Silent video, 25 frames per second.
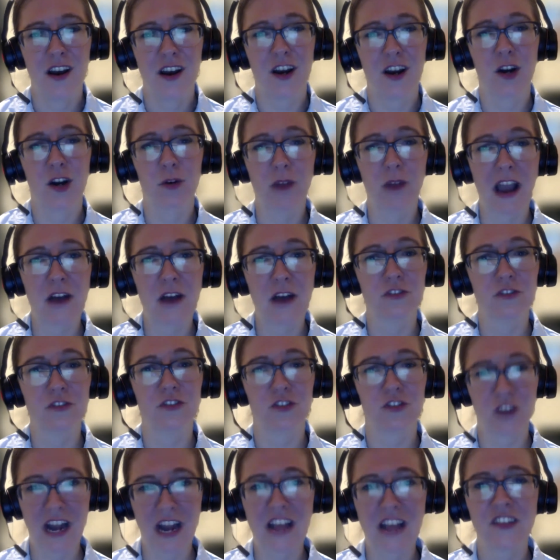around
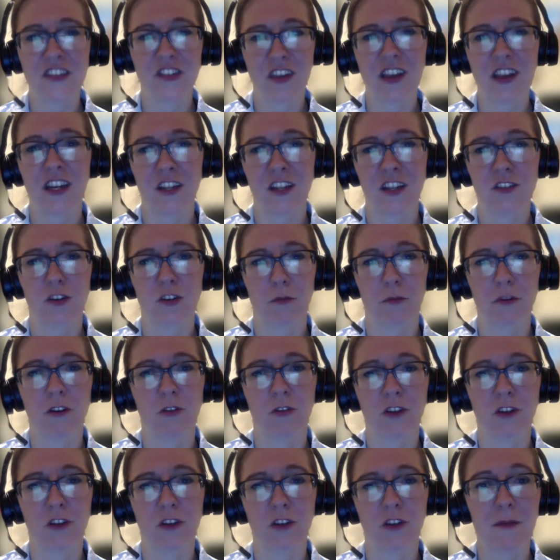translating their
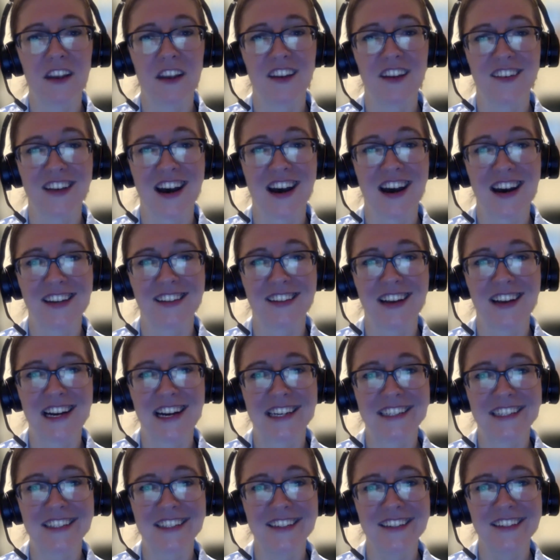programming into
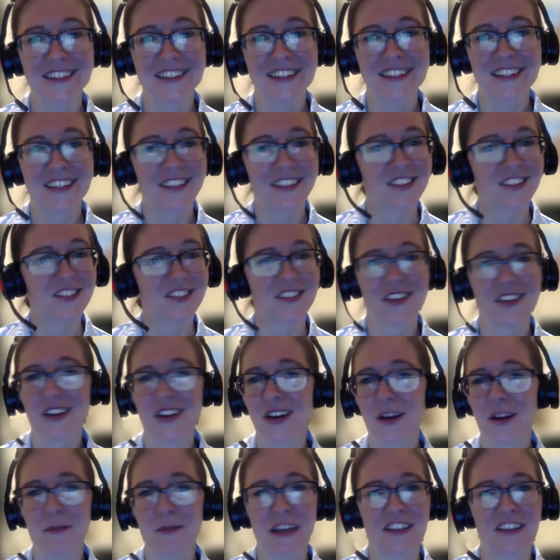online. It's
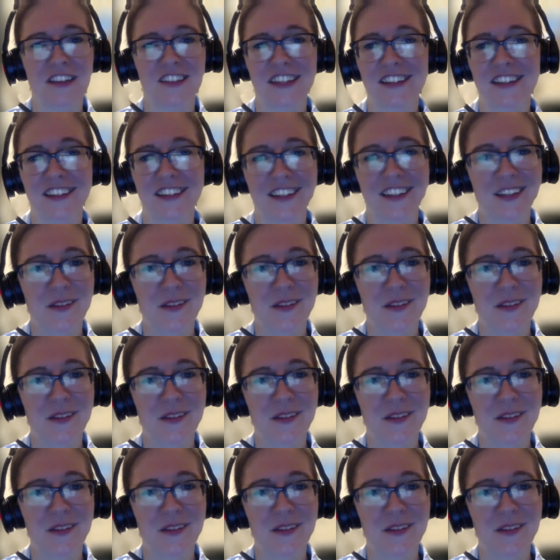amazing.